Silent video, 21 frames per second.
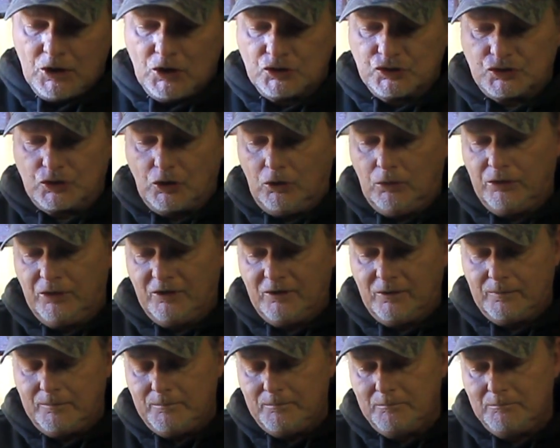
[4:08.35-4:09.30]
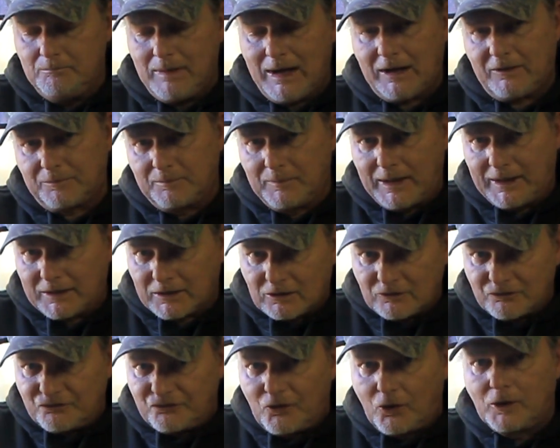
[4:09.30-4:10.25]
So the
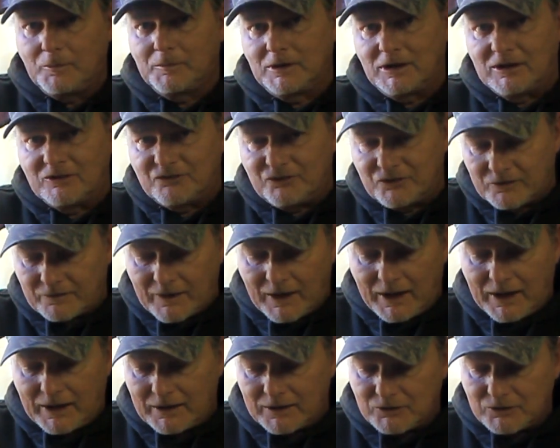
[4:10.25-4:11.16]
mathematical formula for that